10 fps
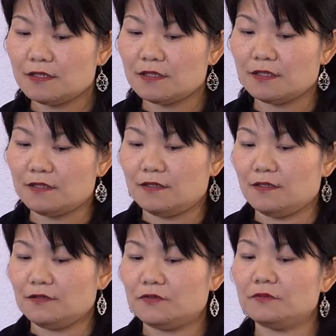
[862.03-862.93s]

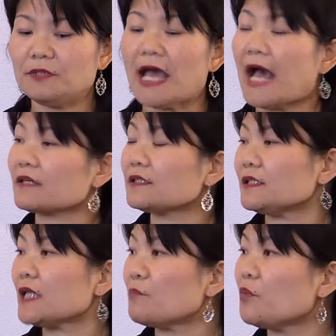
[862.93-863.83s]
to be
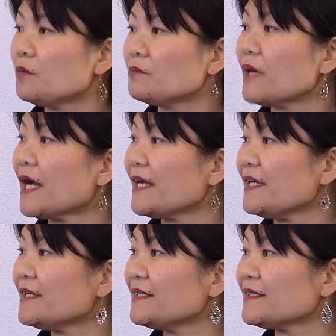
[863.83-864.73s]
acted upon by
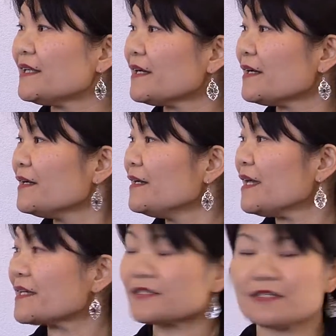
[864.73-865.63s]
the
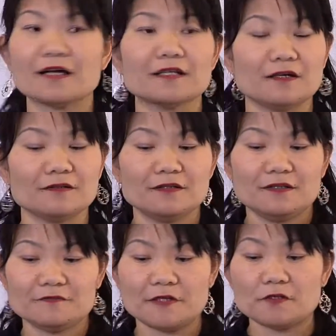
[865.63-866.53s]
external
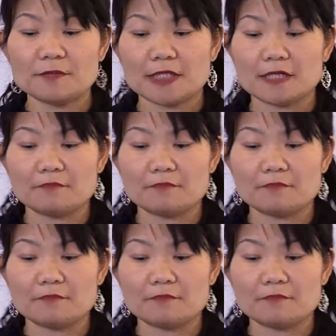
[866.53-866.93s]
phenomena,